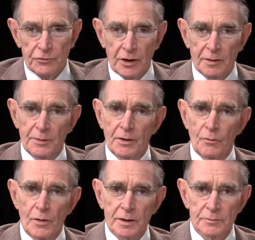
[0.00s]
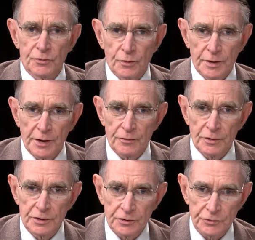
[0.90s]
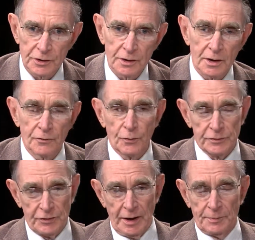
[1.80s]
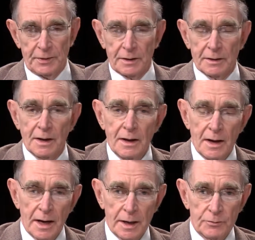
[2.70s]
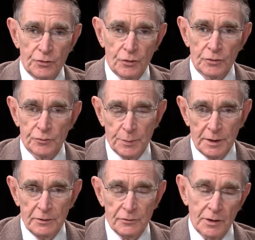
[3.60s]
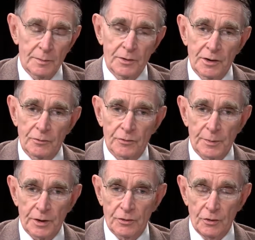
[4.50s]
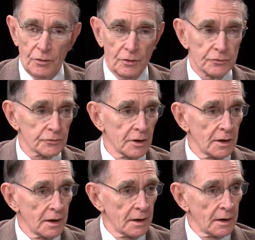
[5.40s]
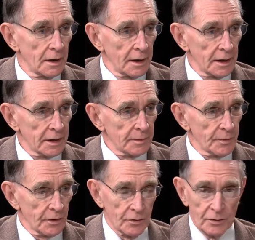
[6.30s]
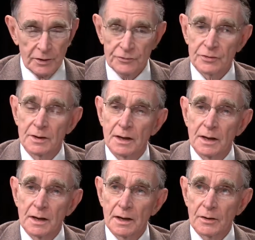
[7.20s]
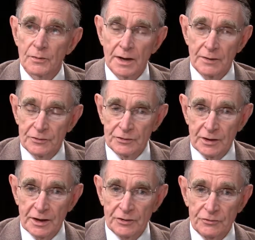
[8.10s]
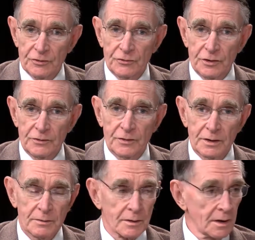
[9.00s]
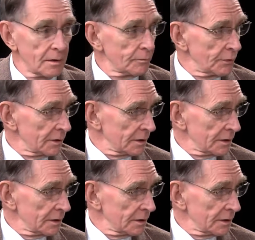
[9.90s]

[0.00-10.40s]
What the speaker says: and gentlemen, and welcome to another edition of What's Happening. I'm George Binns. I'm here with my co-host, Elliot Margolis, and we have as our guest this evening, Bill